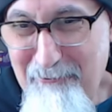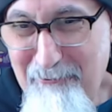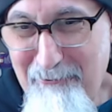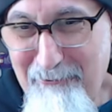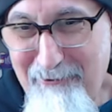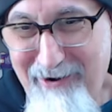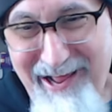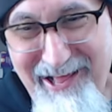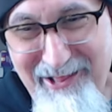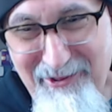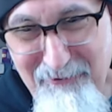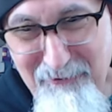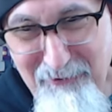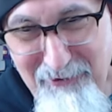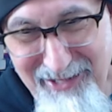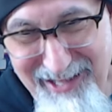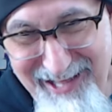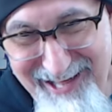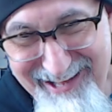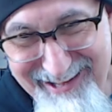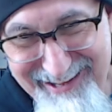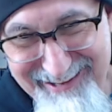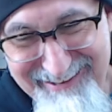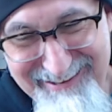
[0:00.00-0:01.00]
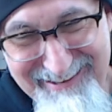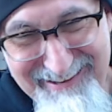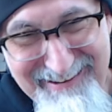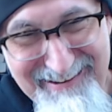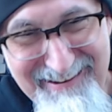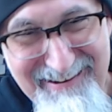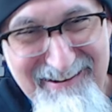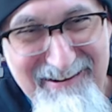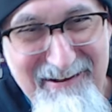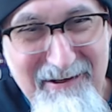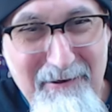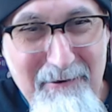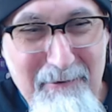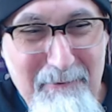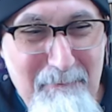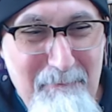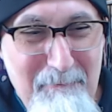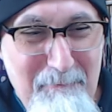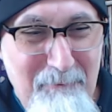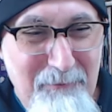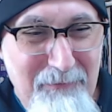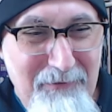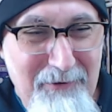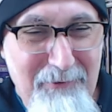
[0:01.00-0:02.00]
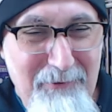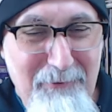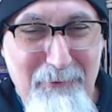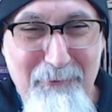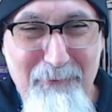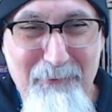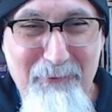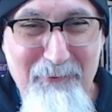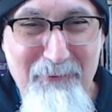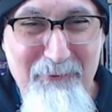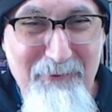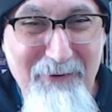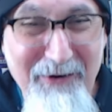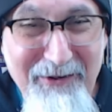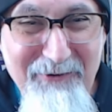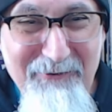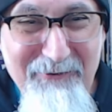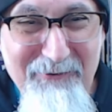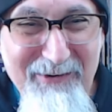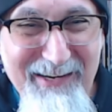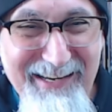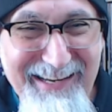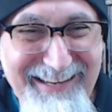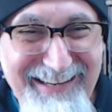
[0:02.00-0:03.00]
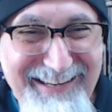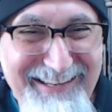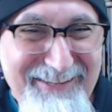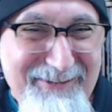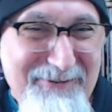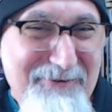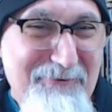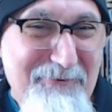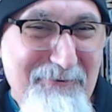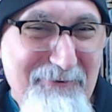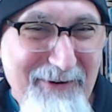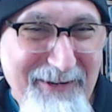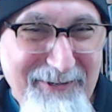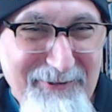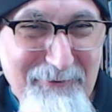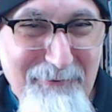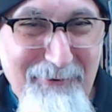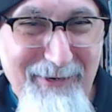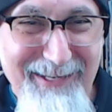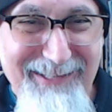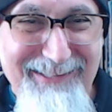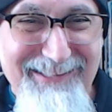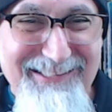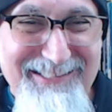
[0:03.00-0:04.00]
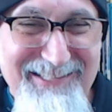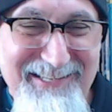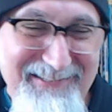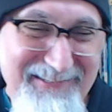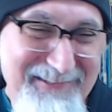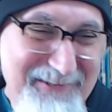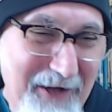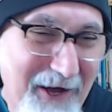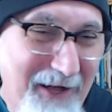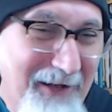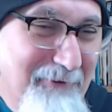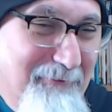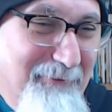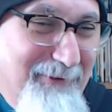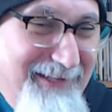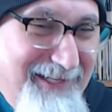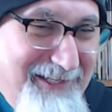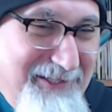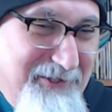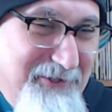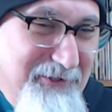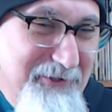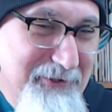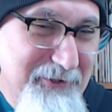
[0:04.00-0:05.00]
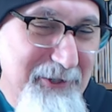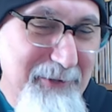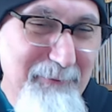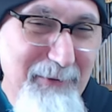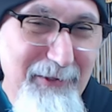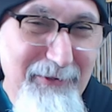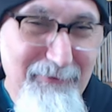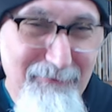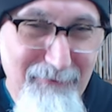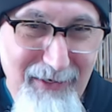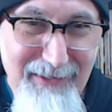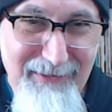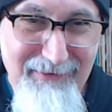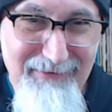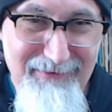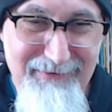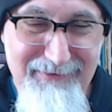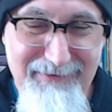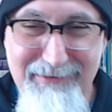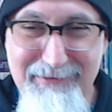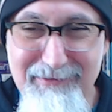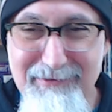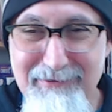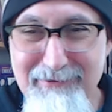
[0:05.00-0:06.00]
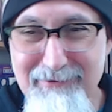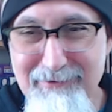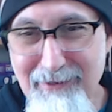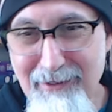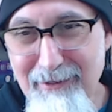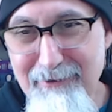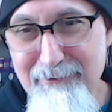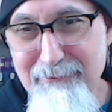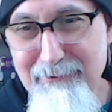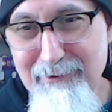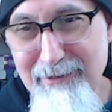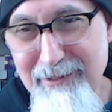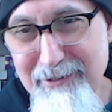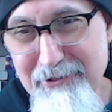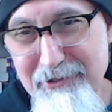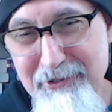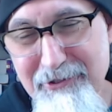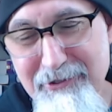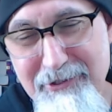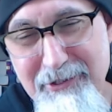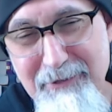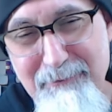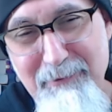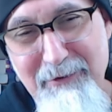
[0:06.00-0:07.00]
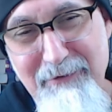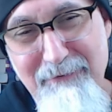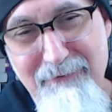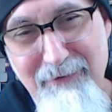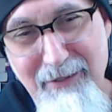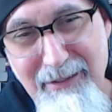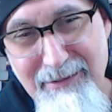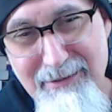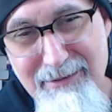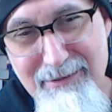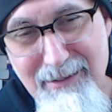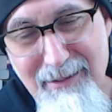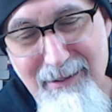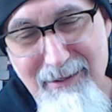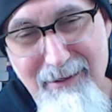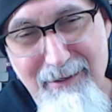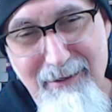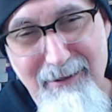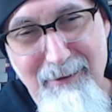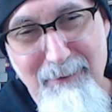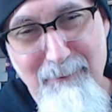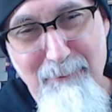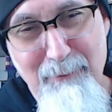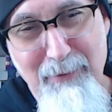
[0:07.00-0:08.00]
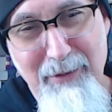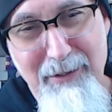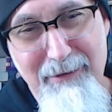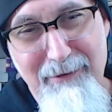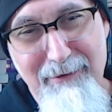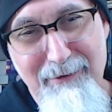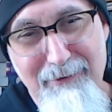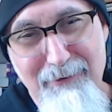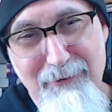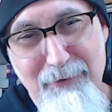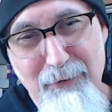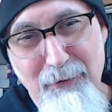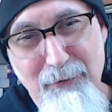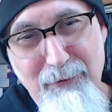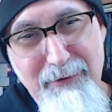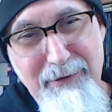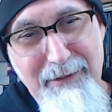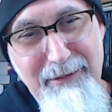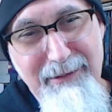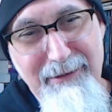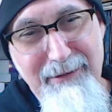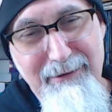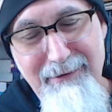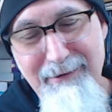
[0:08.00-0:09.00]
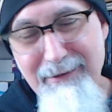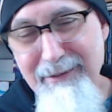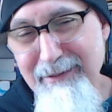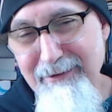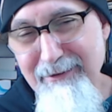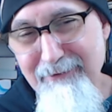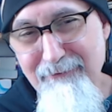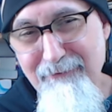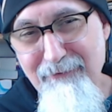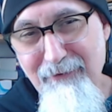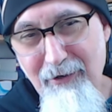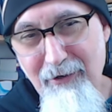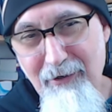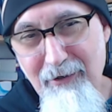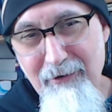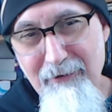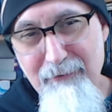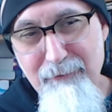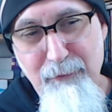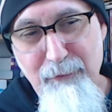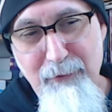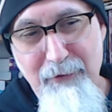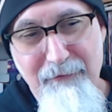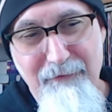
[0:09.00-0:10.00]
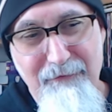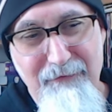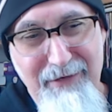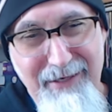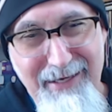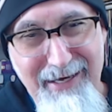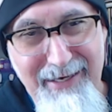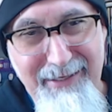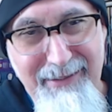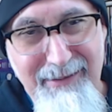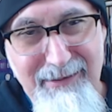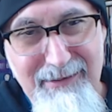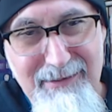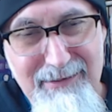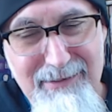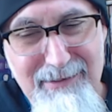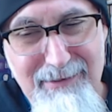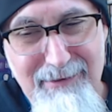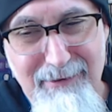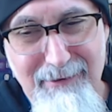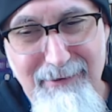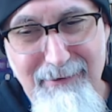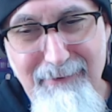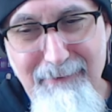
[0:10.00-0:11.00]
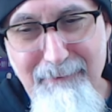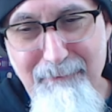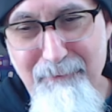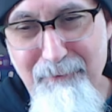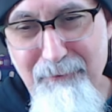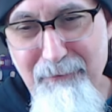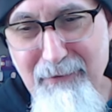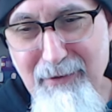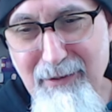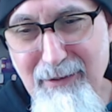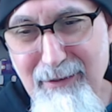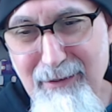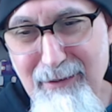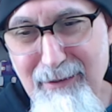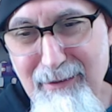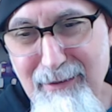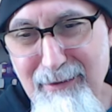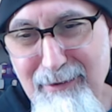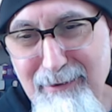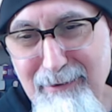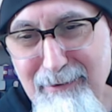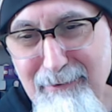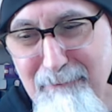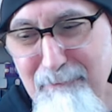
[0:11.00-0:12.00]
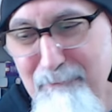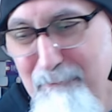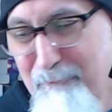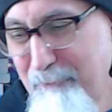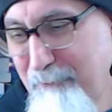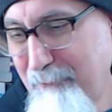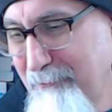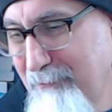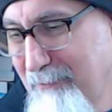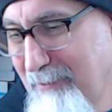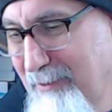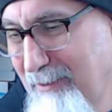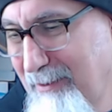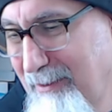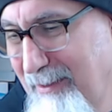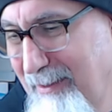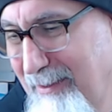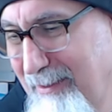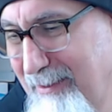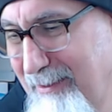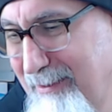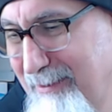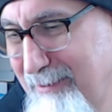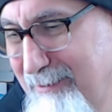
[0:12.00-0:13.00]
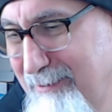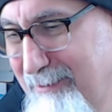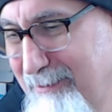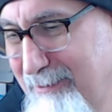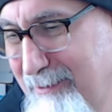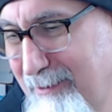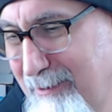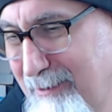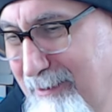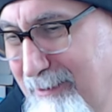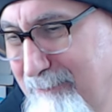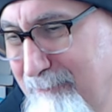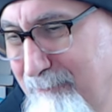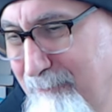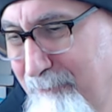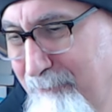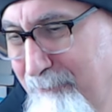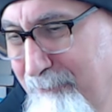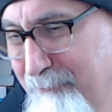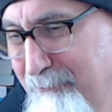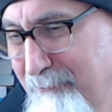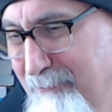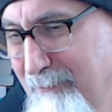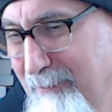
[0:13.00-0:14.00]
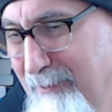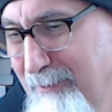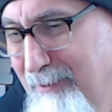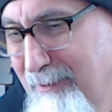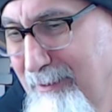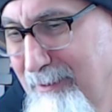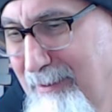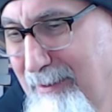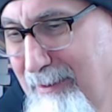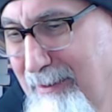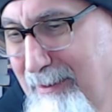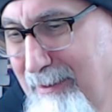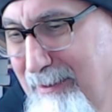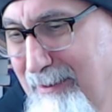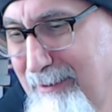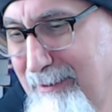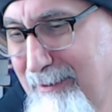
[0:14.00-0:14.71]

run like run away, run away. This is not relationship advice. This is not relationship advice, but don't get involved with fanatics uh, and uh, uh,